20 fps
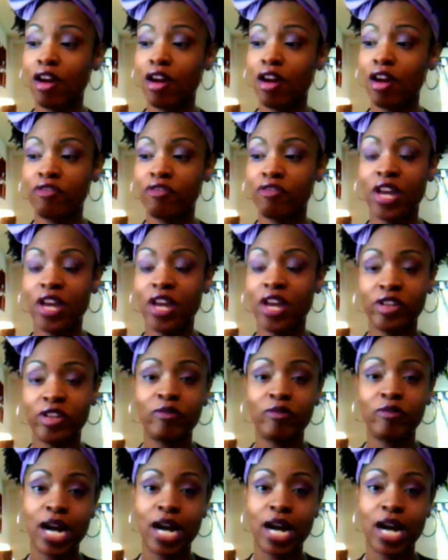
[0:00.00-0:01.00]
a favorite of
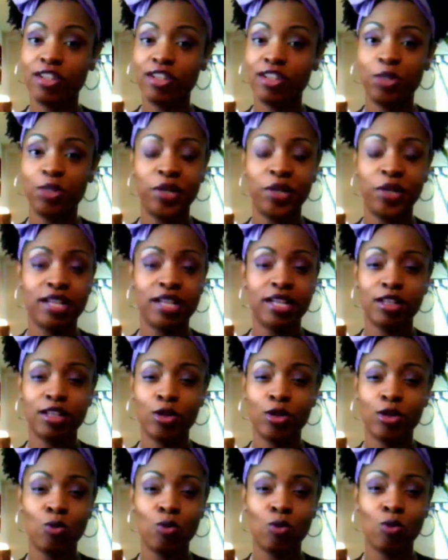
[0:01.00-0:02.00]
mine just because of
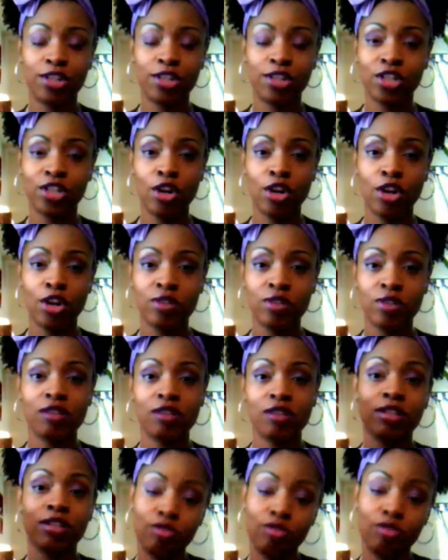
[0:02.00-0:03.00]
the wash and go results
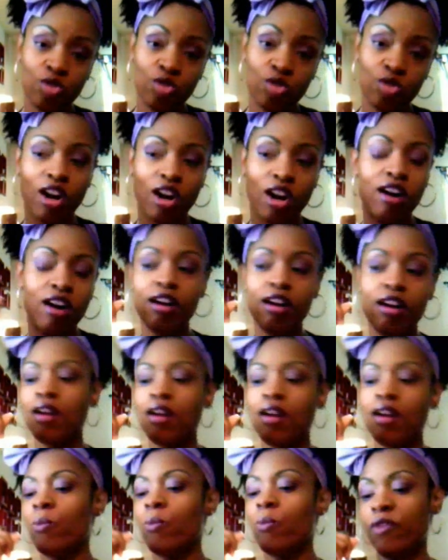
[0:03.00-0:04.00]
that you saw
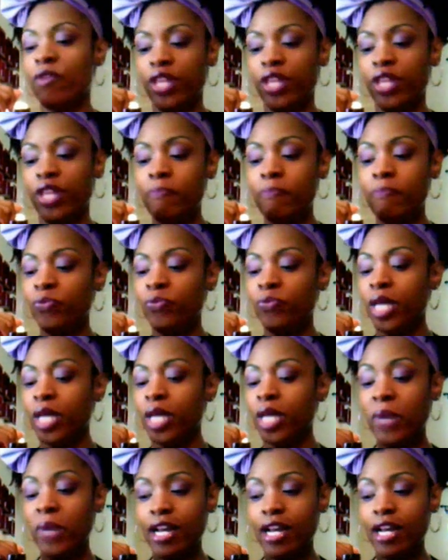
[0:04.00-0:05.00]
with it.
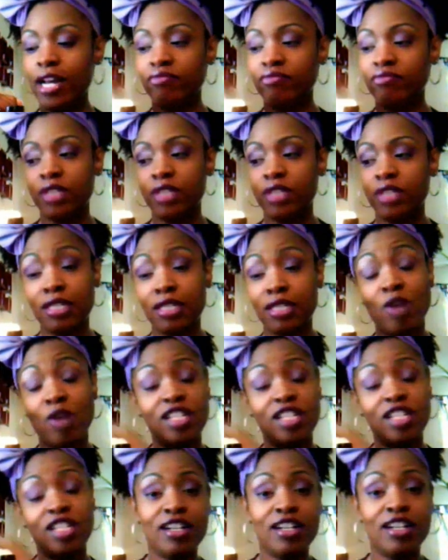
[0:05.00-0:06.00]
But this is my
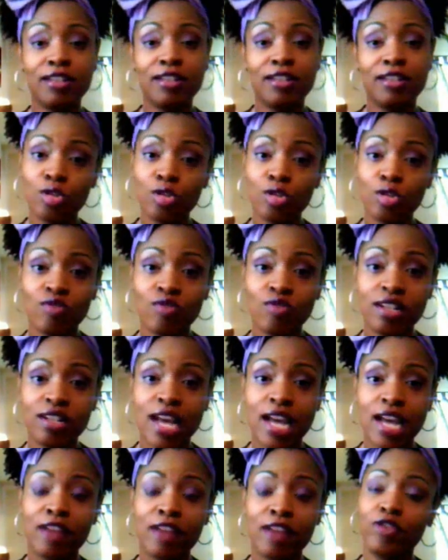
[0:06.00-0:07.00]
Terressentials
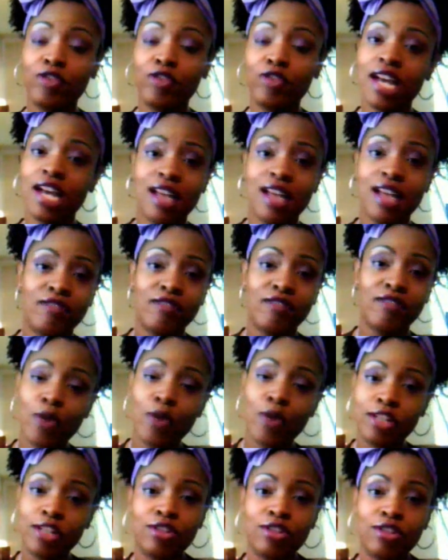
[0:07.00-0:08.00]
Rundown. If you guys have any
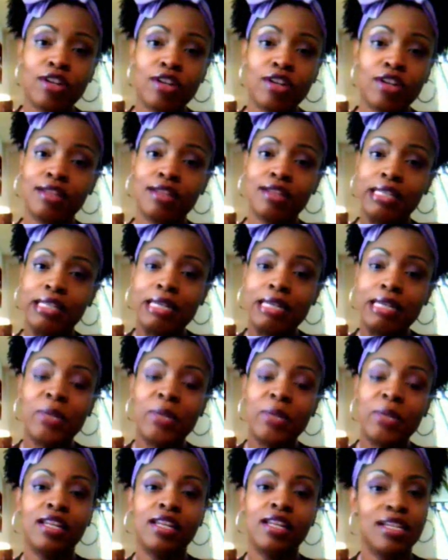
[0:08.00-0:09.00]
questions or anything,
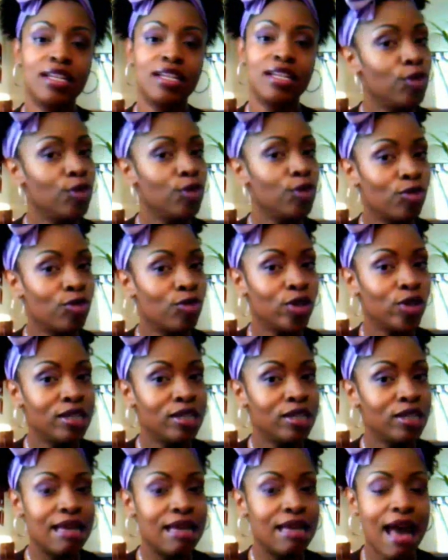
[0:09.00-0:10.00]
please feel free
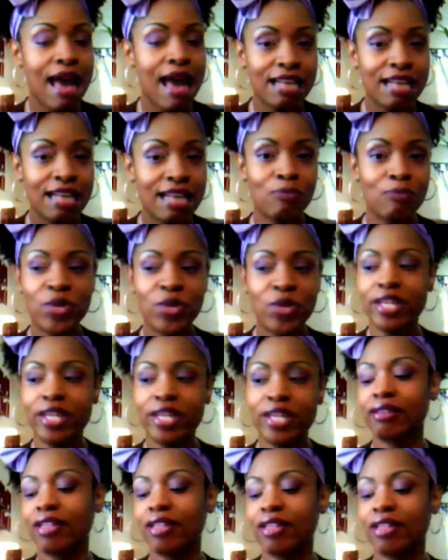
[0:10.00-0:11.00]
to ask me
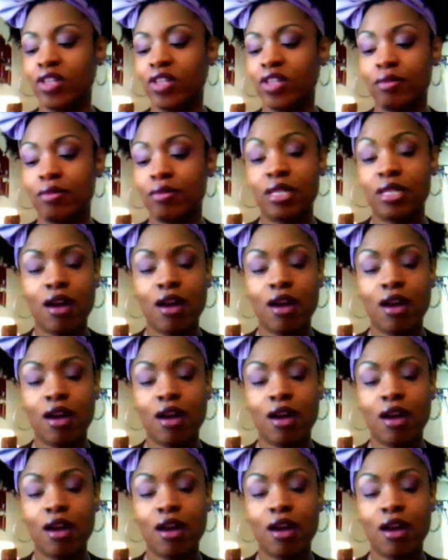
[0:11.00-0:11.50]
and leaving them in the